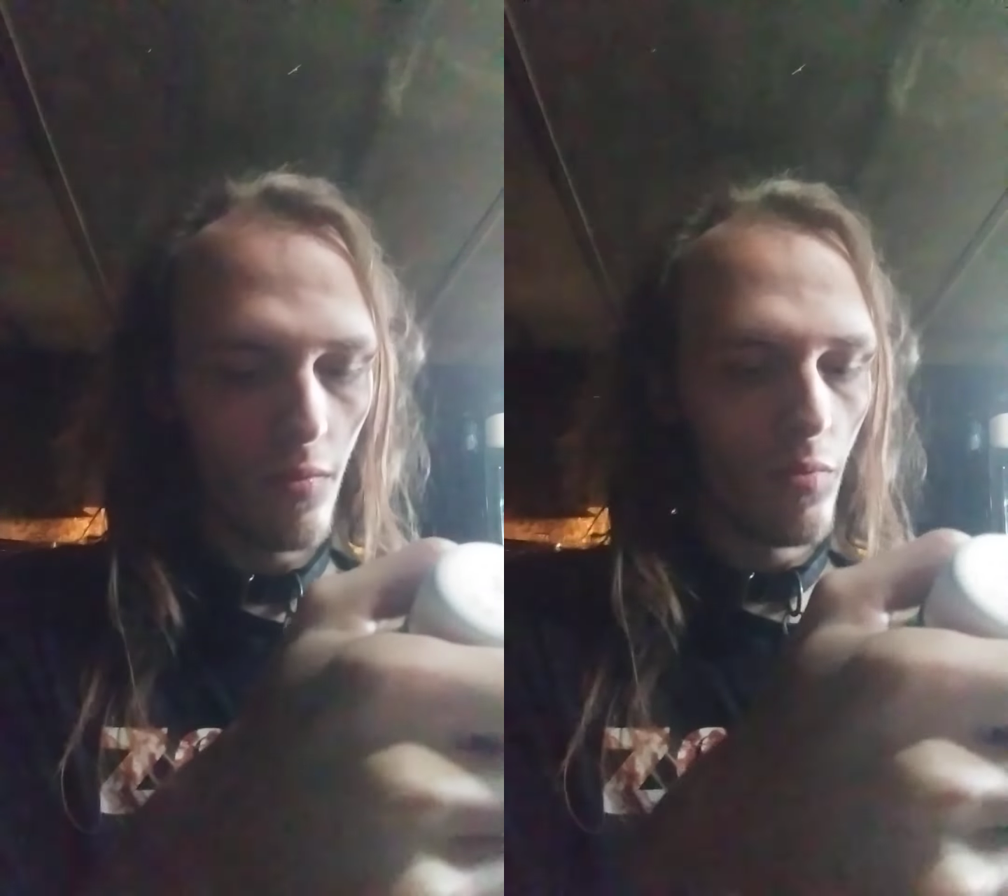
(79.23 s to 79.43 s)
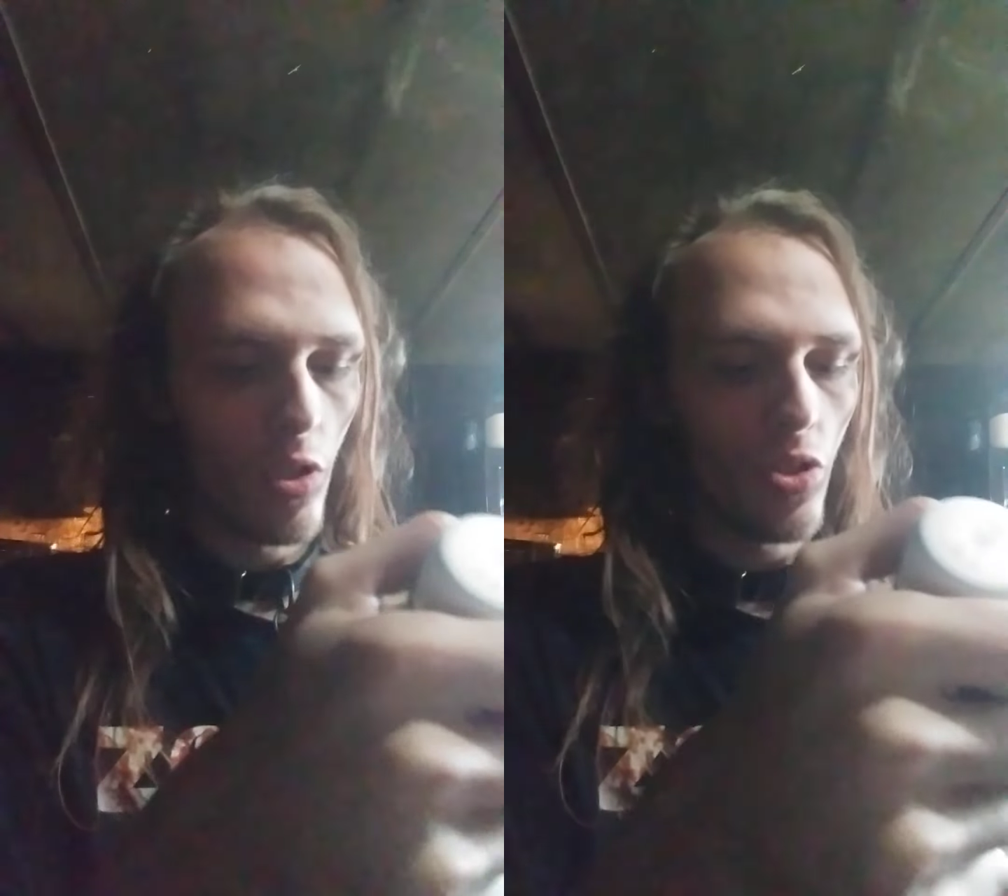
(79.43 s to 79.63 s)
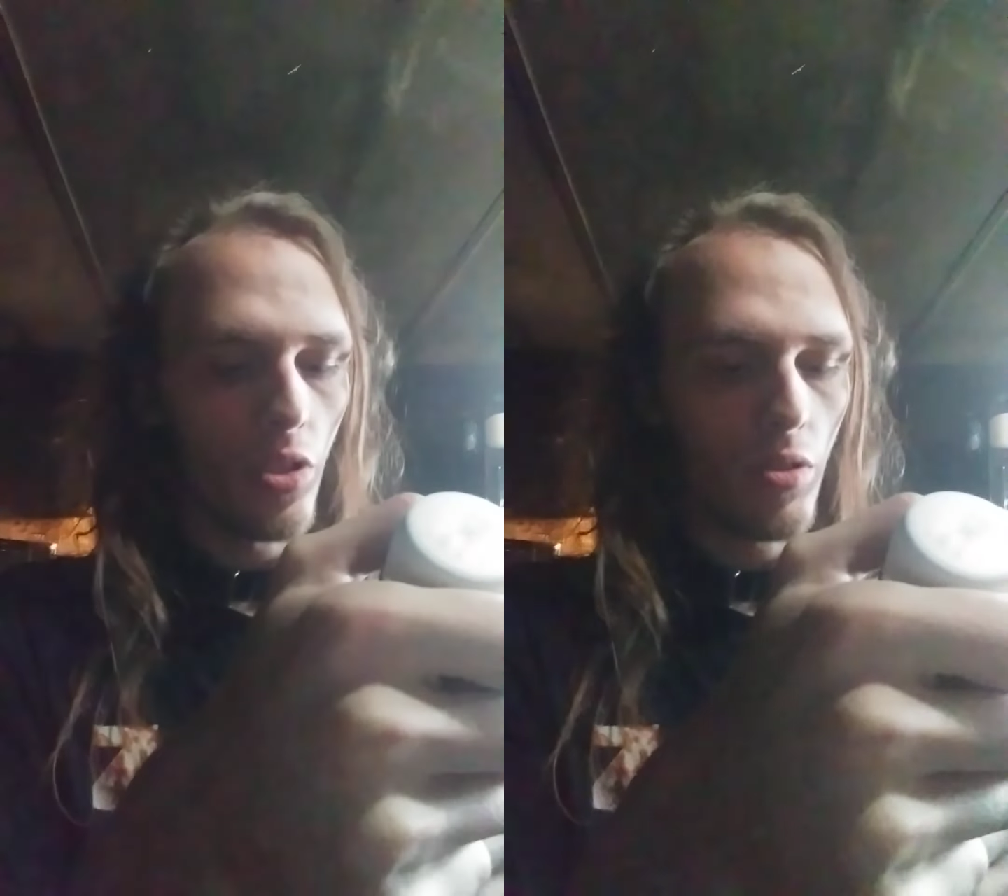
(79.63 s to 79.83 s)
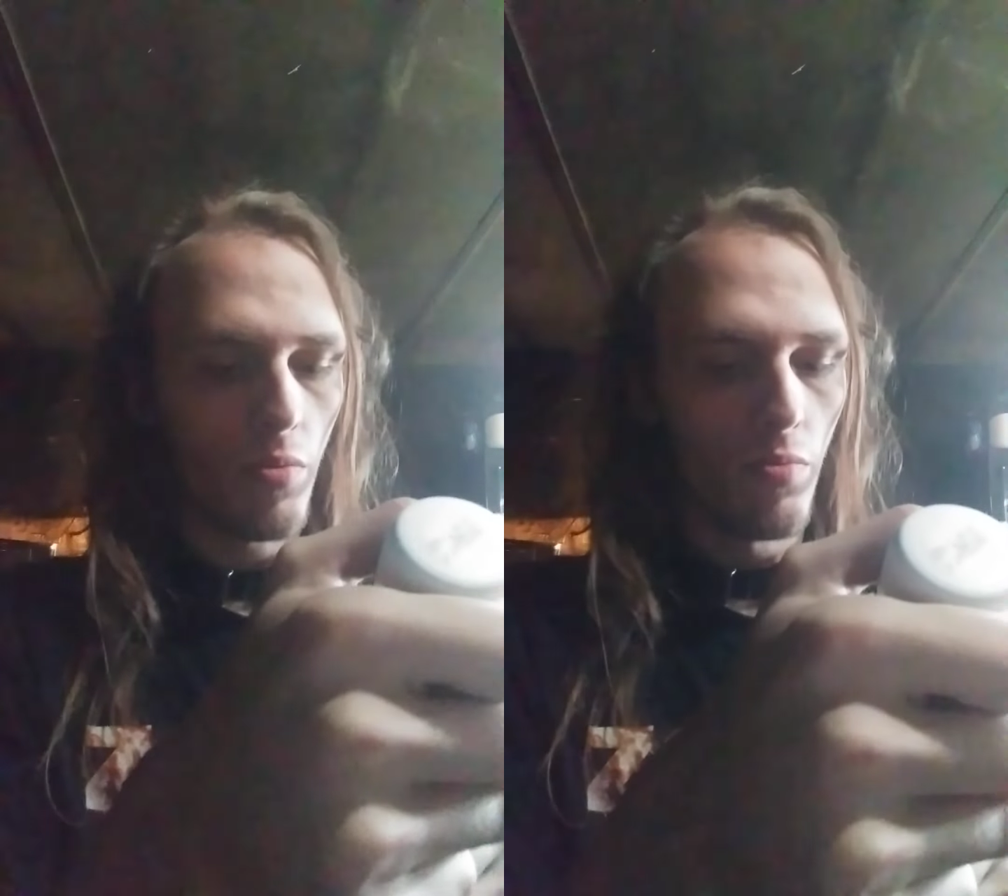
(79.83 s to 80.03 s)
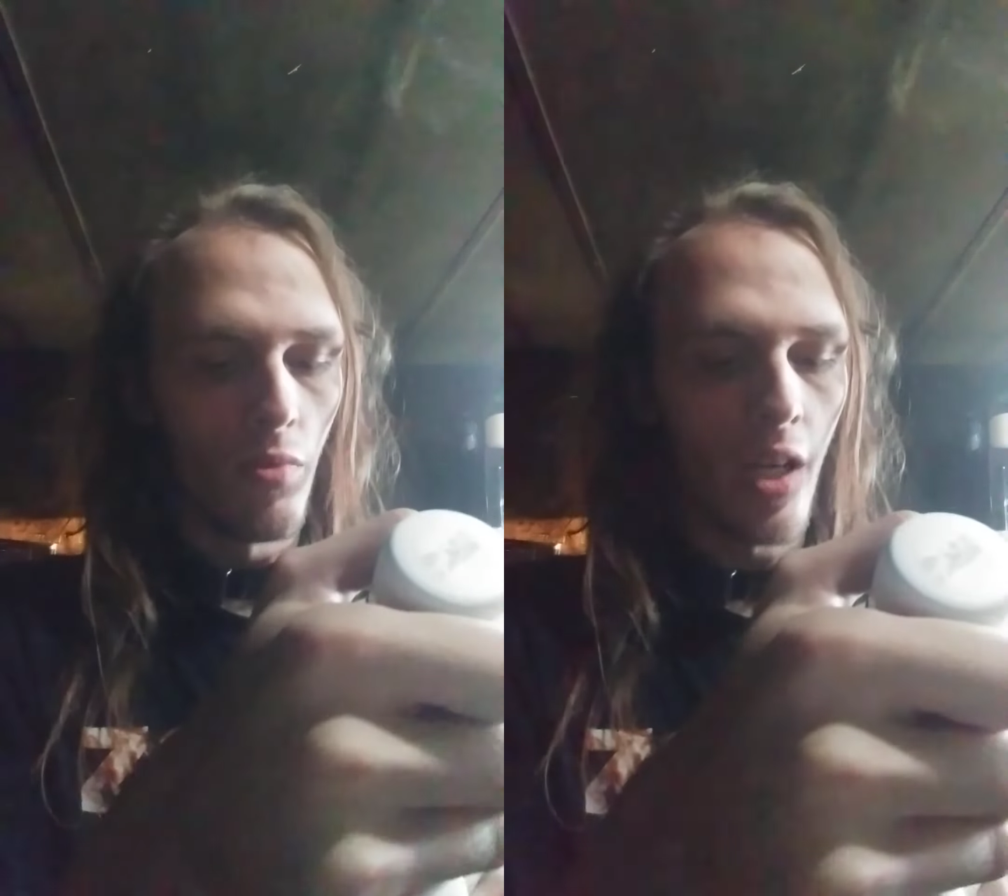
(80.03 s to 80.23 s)
which it's
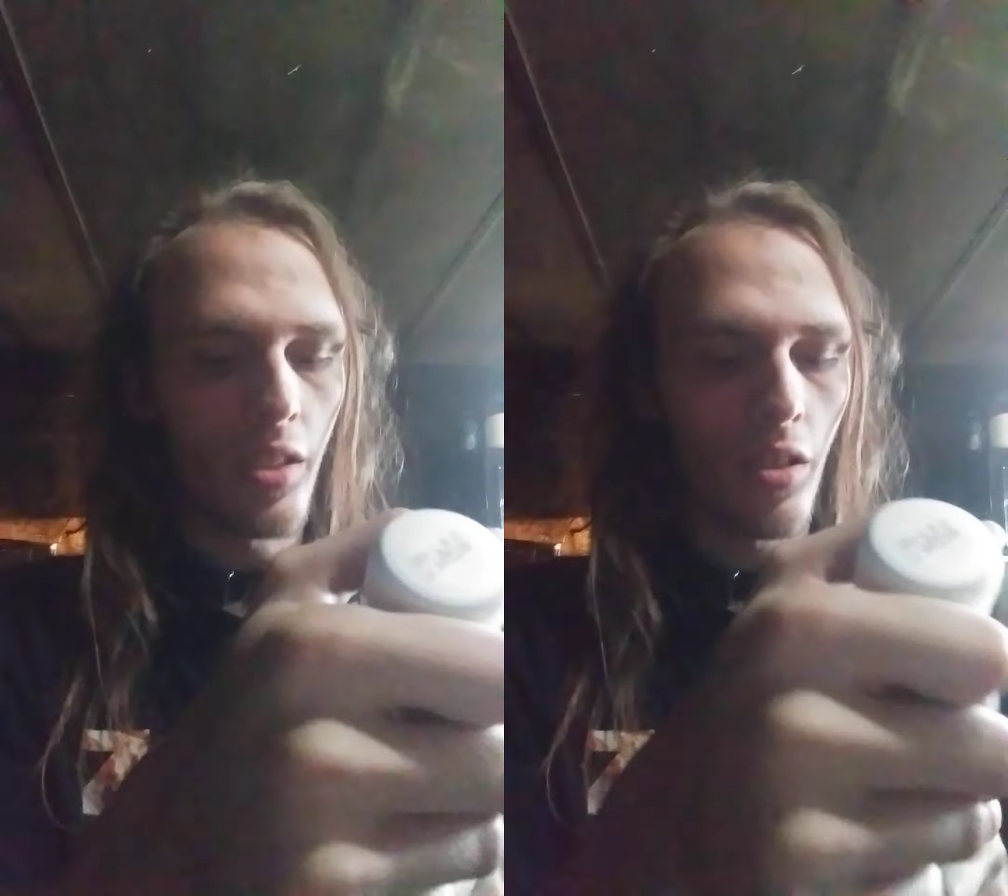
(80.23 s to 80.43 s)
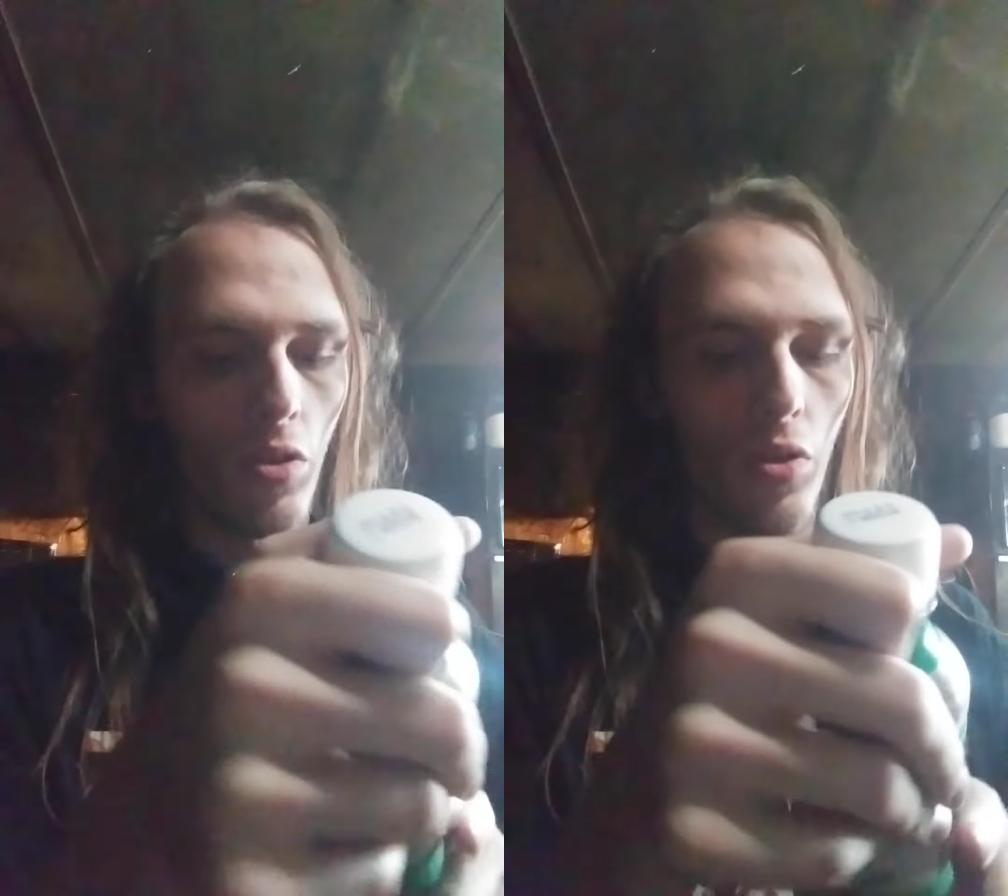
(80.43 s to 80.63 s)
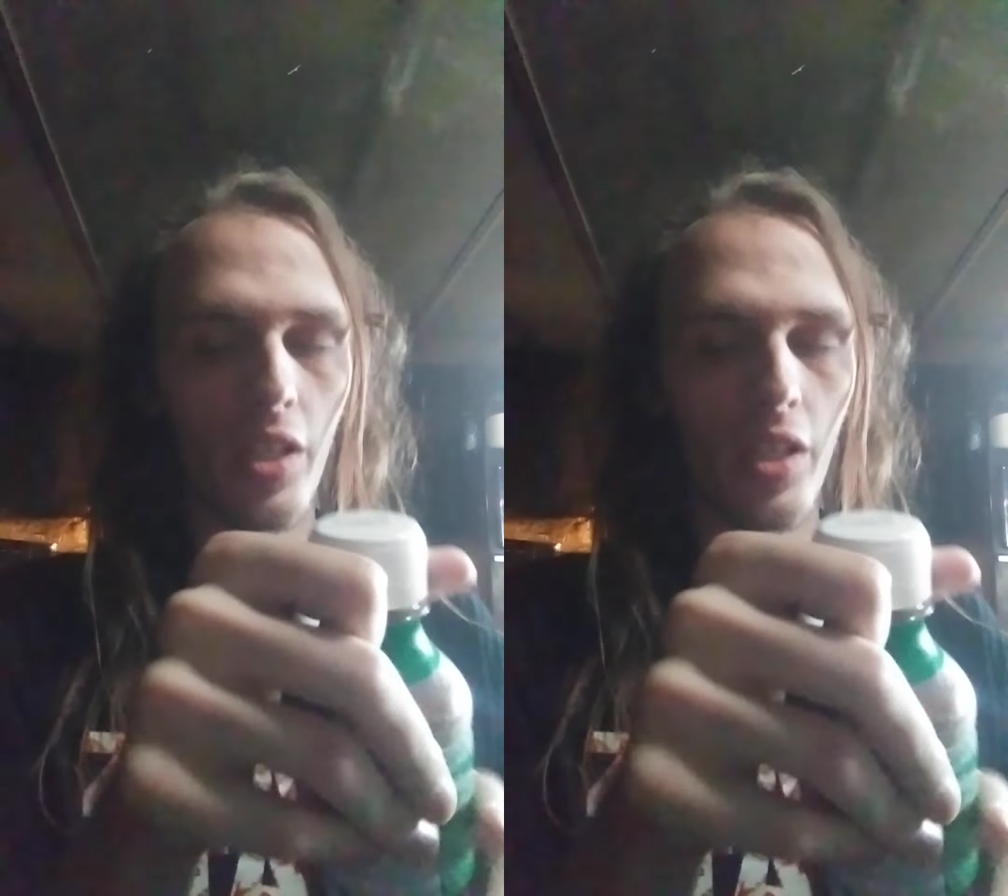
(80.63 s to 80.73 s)
nice and cold.